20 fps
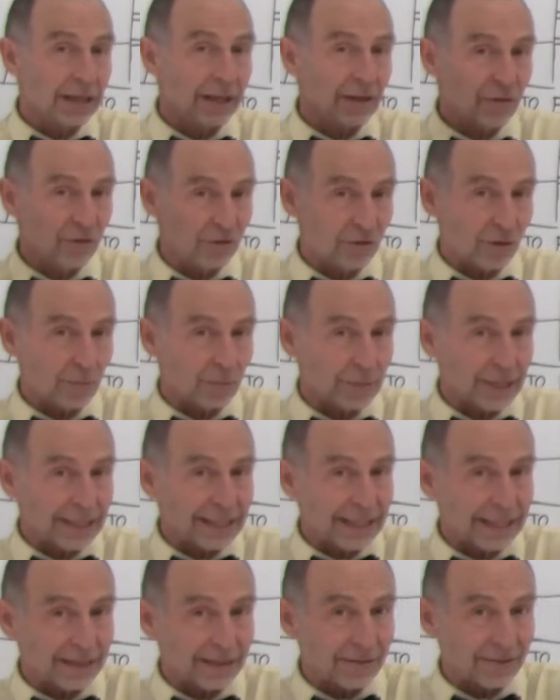and
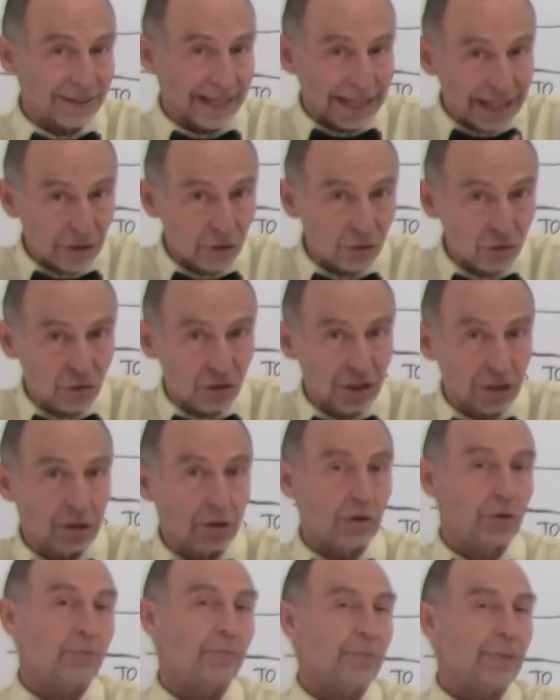something that is energy
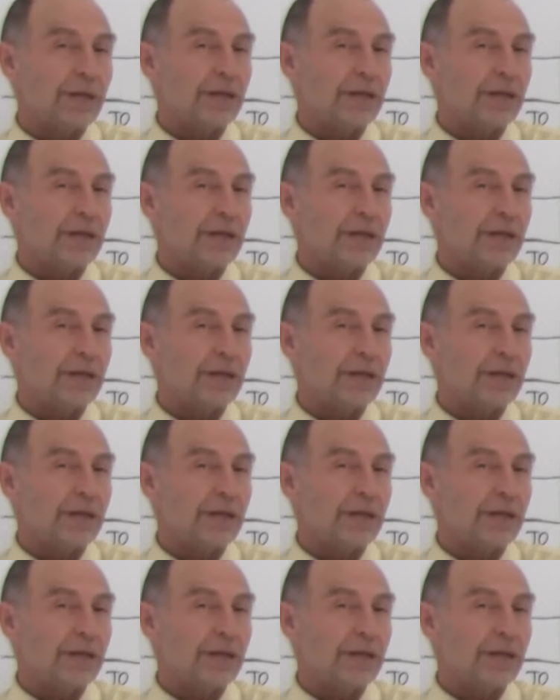could